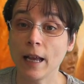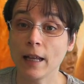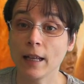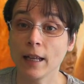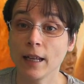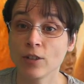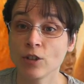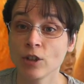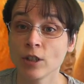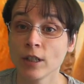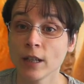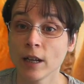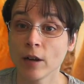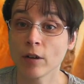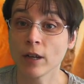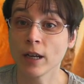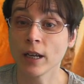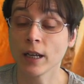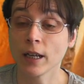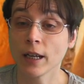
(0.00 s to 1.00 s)

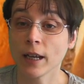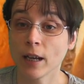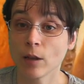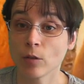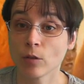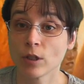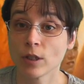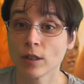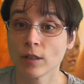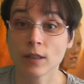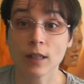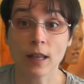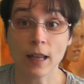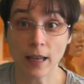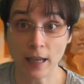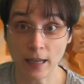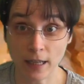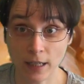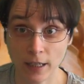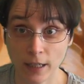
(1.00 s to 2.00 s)
Legendary Encounters
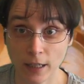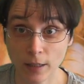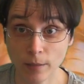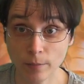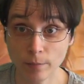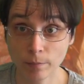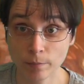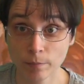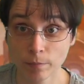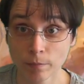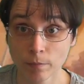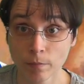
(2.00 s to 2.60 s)
Alien,